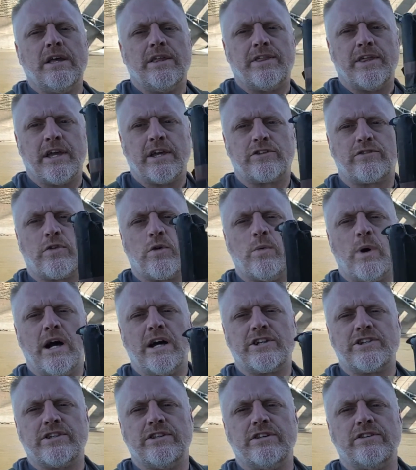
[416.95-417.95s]
thanks for
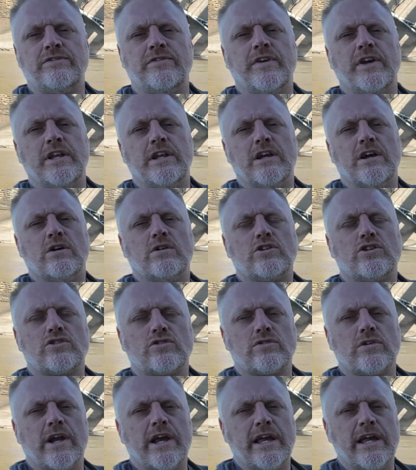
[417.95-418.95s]
watching this video.
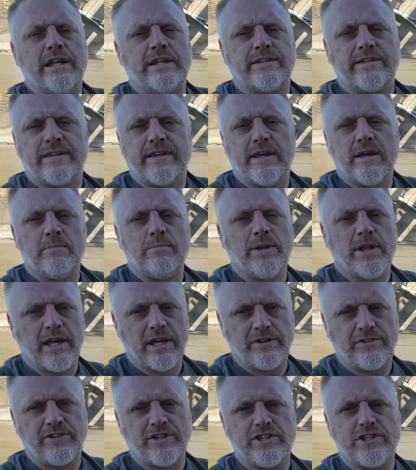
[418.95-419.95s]
Great
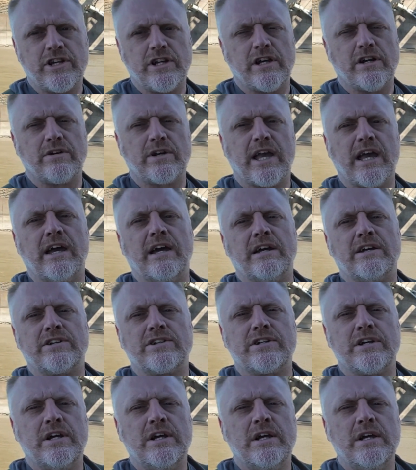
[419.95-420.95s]
place the geocache.
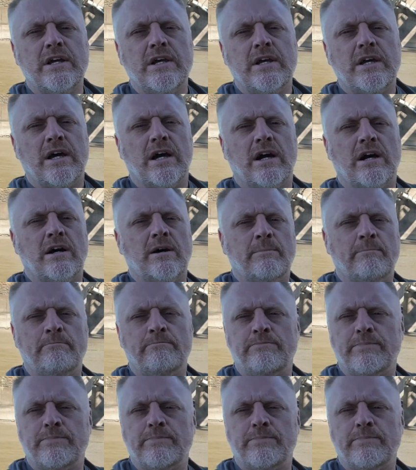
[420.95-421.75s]
Um,